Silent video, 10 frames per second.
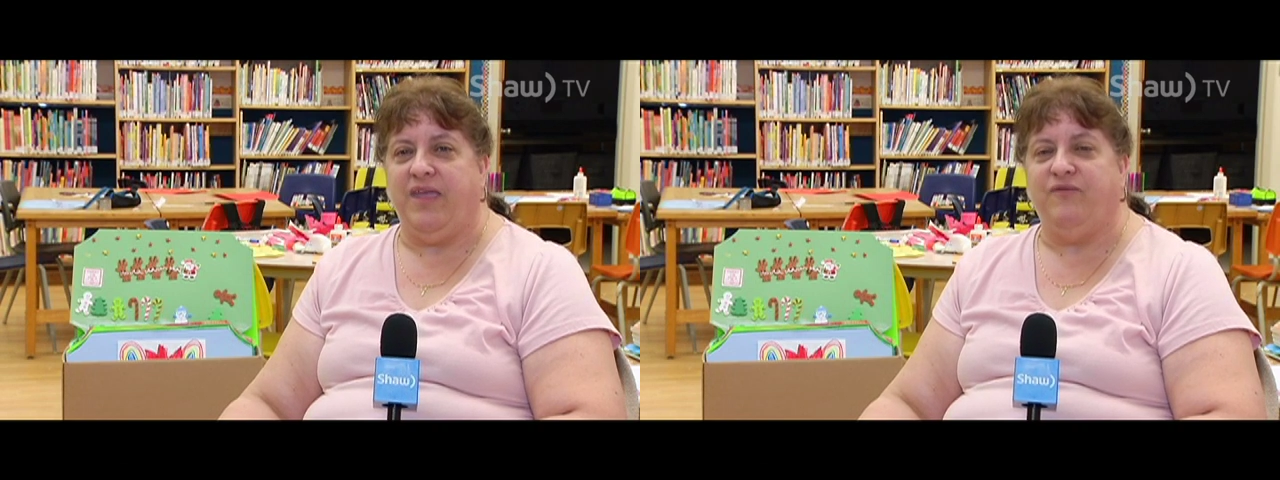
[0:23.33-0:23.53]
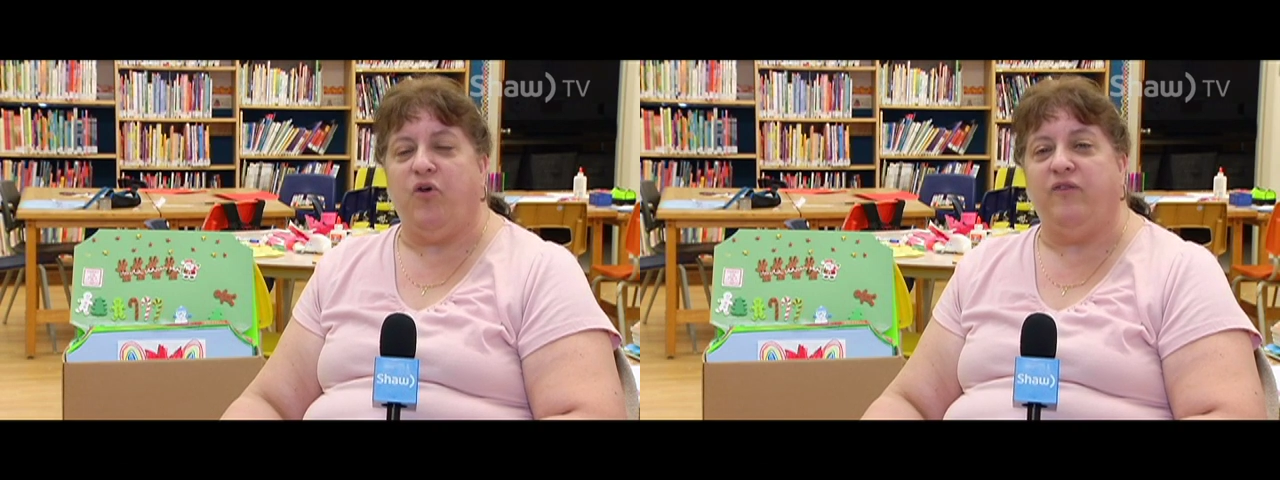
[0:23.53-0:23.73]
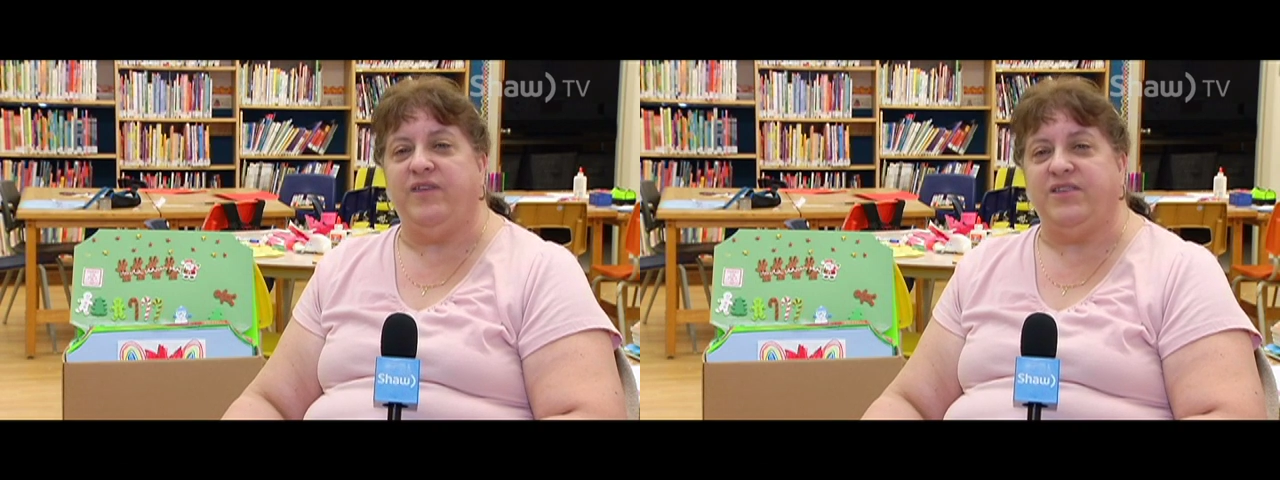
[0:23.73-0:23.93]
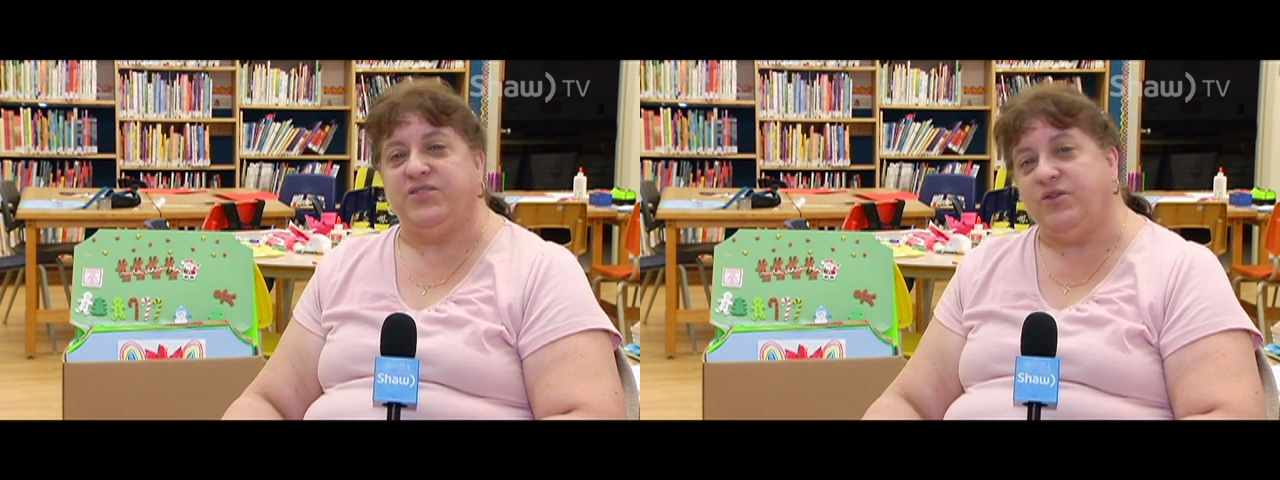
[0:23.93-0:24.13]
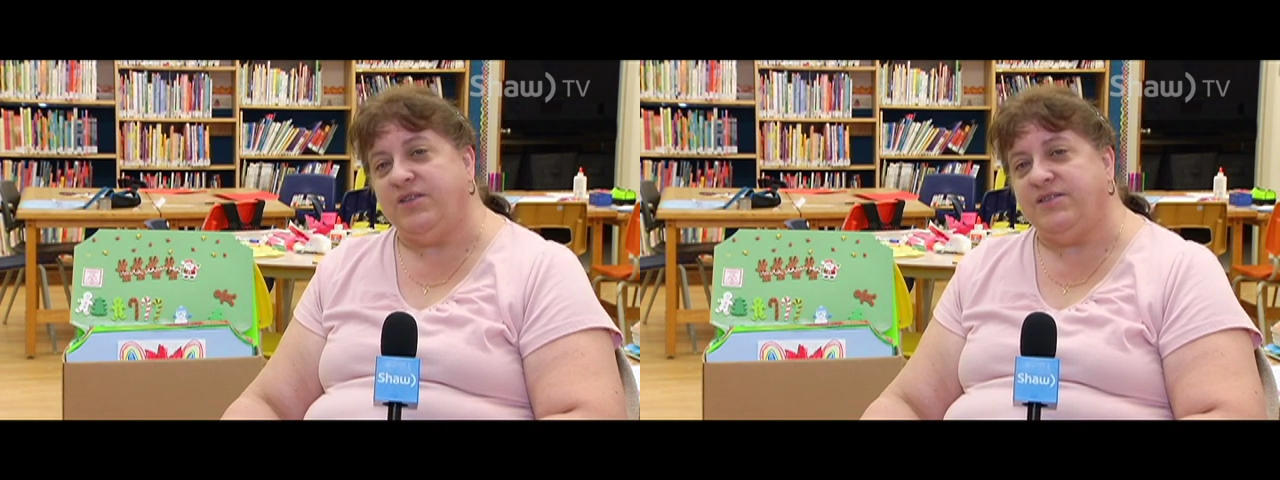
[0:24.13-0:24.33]
involving the
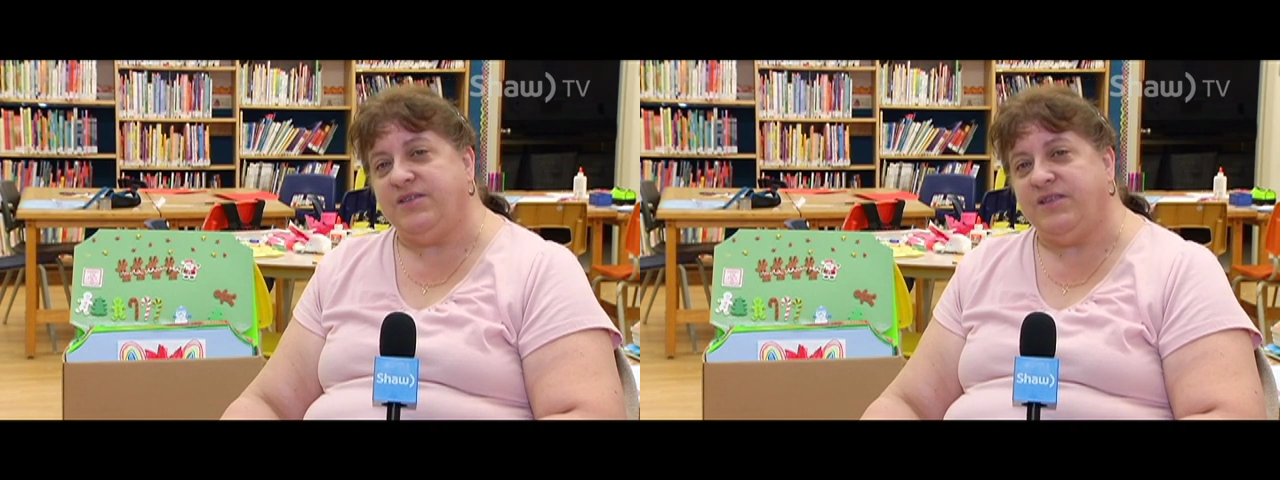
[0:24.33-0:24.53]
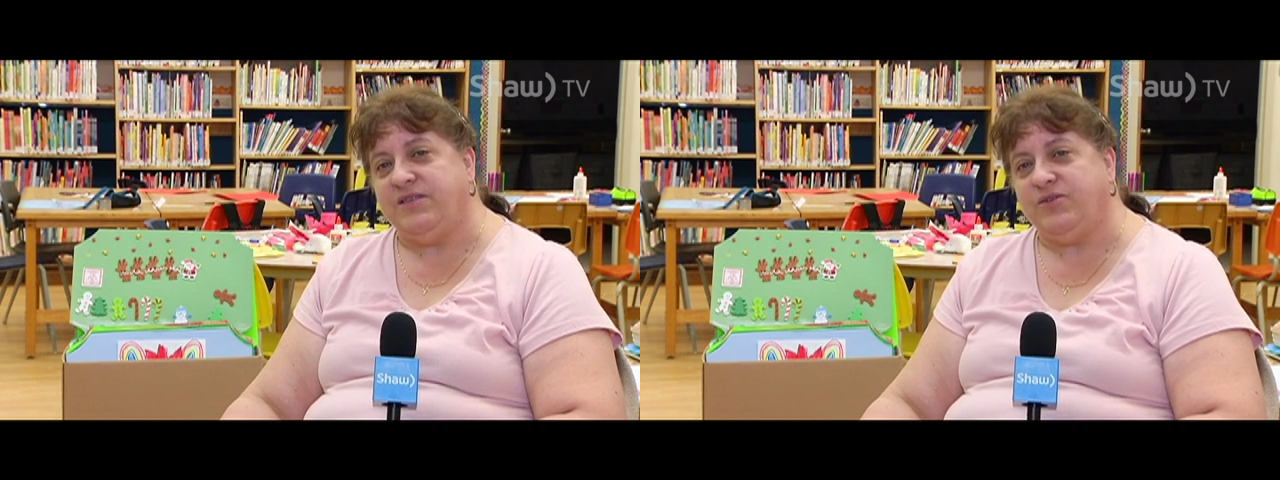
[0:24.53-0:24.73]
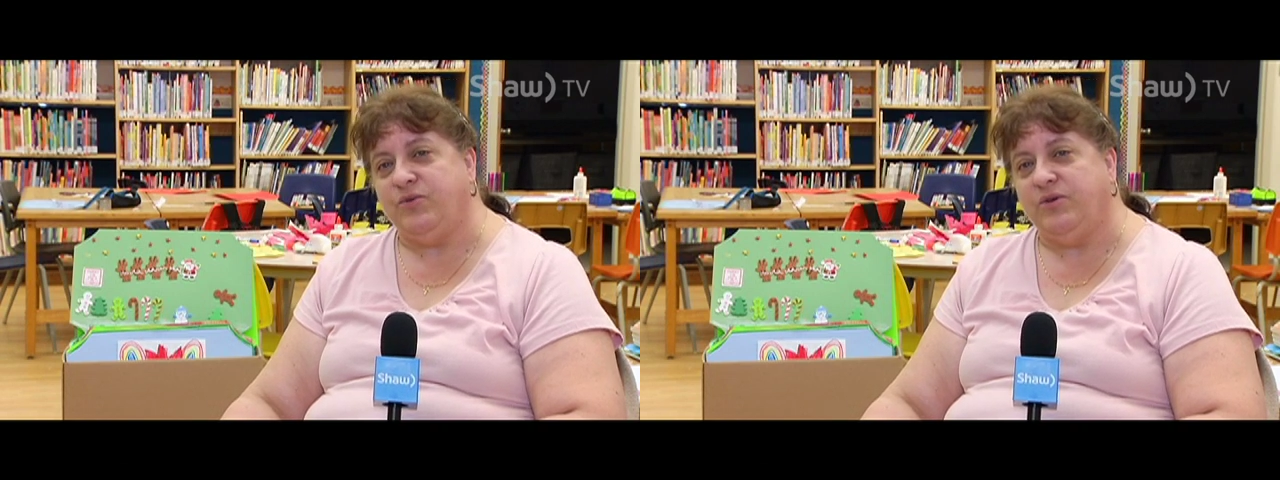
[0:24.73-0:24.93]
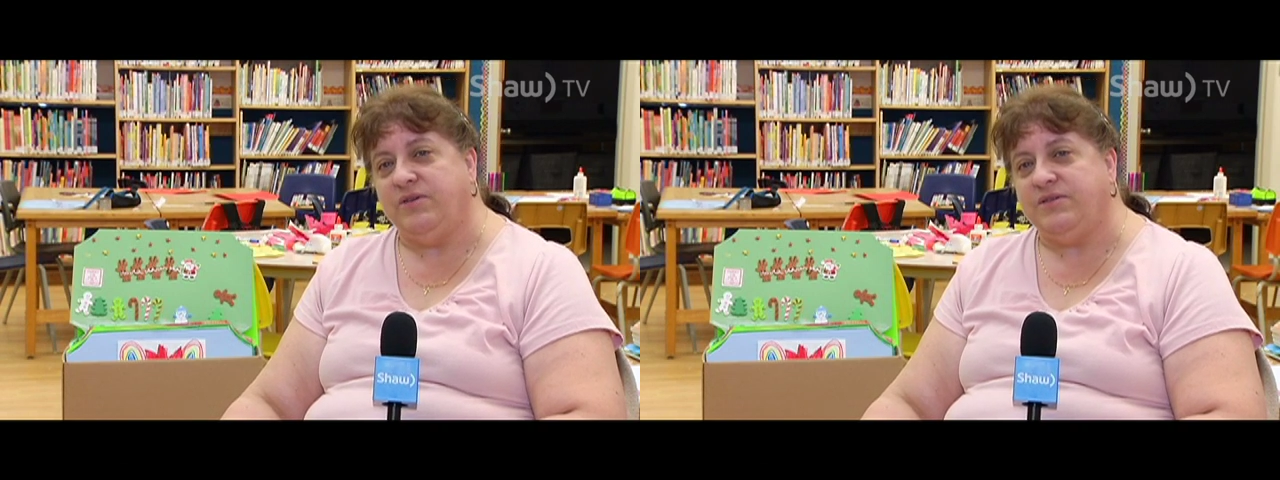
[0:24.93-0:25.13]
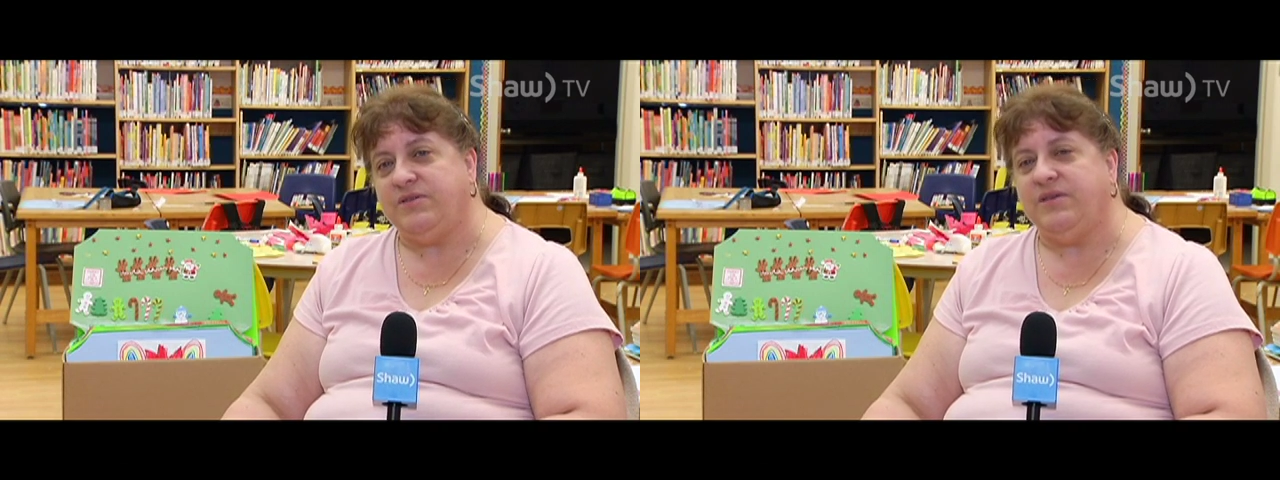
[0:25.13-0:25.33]
students in the
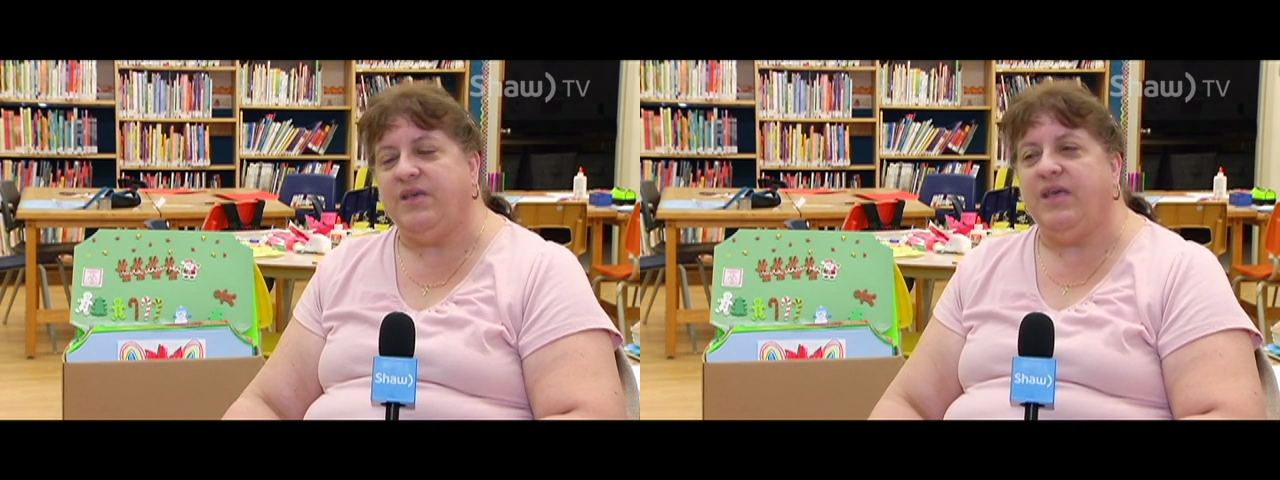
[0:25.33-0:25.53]
schools.